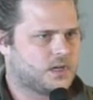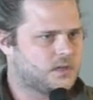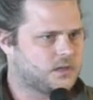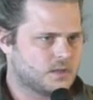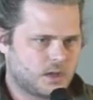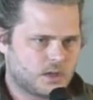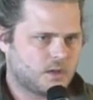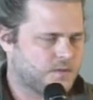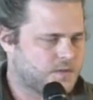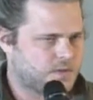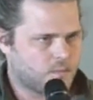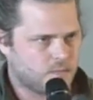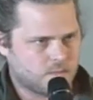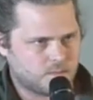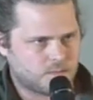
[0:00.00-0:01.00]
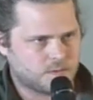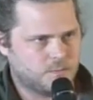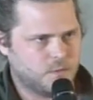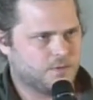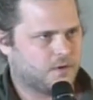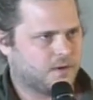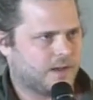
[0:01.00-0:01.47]
And if you
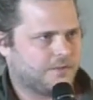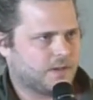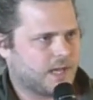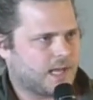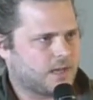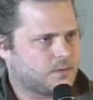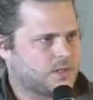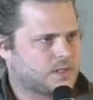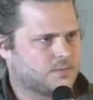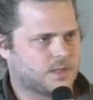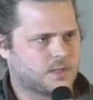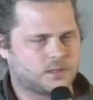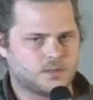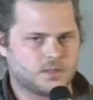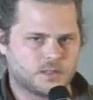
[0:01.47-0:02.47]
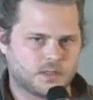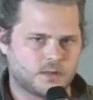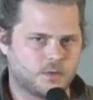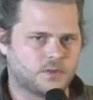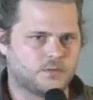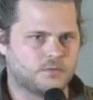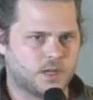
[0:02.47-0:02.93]
move it around for language to make sure it's like the
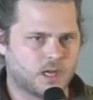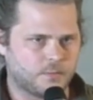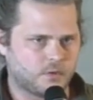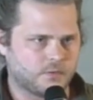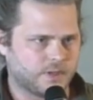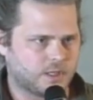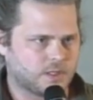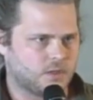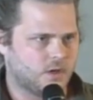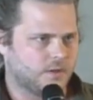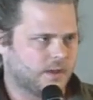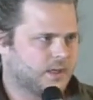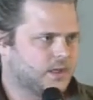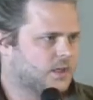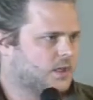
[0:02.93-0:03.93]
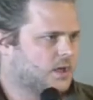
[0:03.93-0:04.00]
most readable version of it.